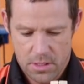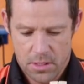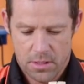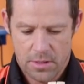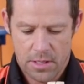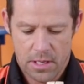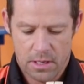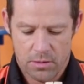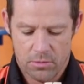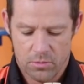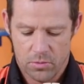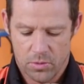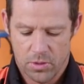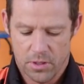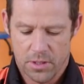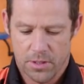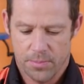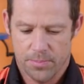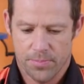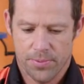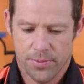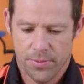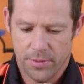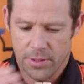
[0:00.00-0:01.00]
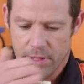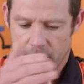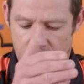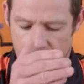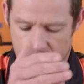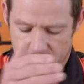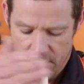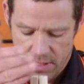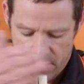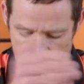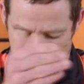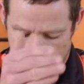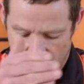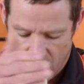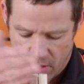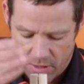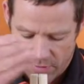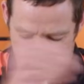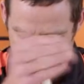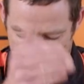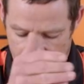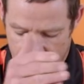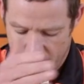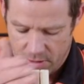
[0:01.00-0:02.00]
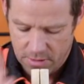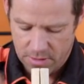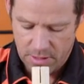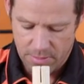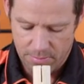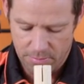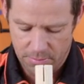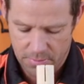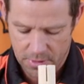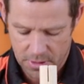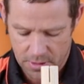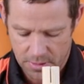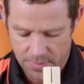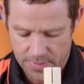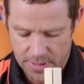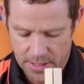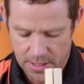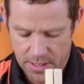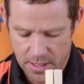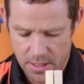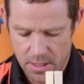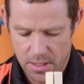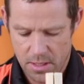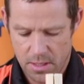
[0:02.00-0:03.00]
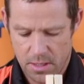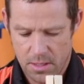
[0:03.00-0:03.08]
They're all looking pretty good. That could go over a millimetre.